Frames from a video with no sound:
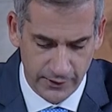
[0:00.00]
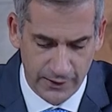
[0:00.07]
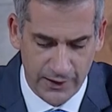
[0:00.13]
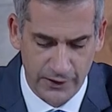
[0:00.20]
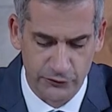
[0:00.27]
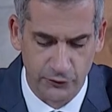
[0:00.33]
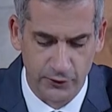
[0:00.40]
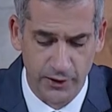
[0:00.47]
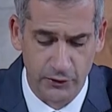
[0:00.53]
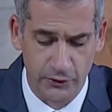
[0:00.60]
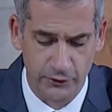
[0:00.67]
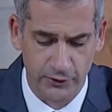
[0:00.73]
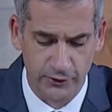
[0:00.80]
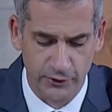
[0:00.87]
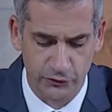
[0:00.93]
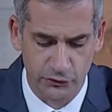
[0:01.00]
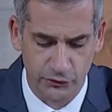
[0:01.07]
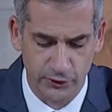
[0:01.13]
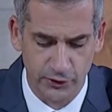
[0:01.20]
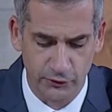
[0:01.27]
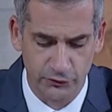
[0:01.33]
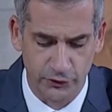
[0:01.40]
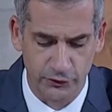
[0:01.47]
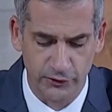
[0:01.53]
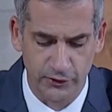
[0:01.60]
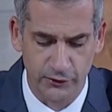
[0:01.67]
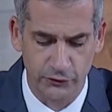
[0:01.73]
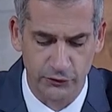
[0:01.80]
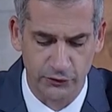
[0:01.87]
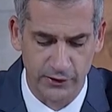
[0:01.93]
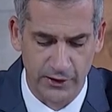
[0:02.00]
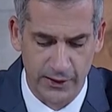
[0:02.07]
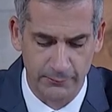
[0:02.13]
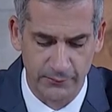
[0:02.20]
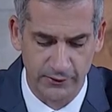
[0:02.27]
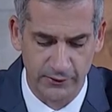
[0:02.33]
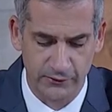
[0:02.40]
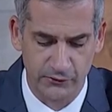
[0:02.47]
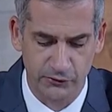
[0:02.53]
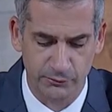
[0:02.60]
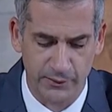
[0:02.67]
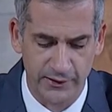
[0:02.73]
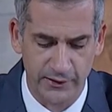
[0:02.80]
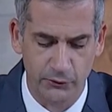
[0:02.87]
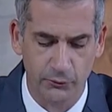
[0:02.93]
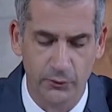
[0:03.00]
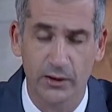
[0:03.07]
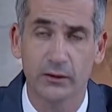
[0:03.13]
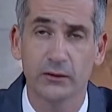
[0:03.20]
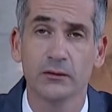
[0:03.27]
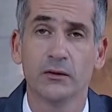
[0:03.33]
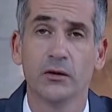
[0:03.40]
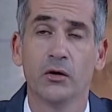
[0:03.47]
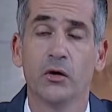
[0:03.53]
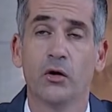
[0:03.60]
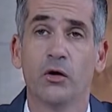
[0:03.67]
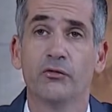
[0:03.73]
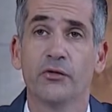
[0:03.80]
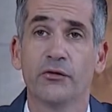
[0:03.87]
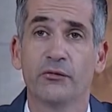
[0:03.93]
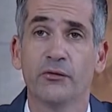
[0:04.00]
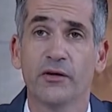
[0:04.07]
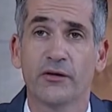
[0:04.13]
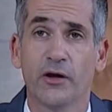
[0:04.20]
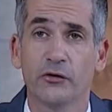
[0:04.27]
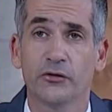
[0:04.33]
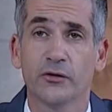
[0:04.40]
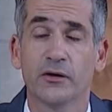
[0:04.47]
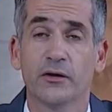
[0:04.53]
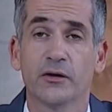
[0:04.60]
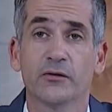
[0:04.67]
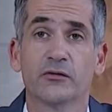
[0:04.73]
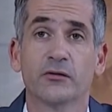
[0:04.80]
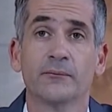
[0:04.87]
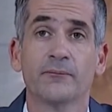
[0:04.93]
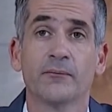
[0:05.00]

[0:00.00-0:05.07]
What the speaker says: has a recorded history of continuous inhabitants spanning well over 3,000 years.